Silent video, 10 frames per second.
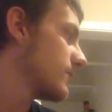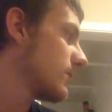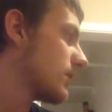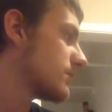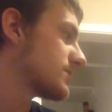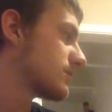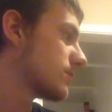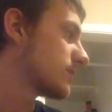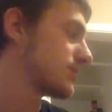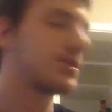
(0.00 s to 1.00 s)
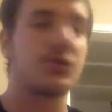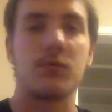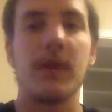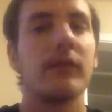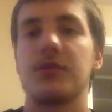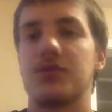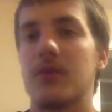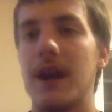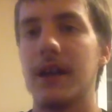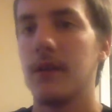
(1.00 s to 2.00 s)
honest, it's just a regular
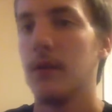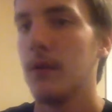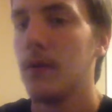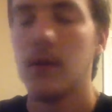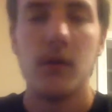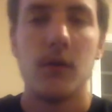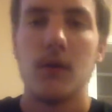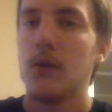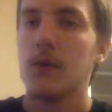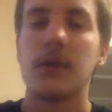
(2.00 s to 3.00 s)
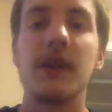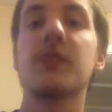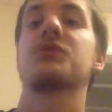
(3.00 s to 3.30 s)
track. The next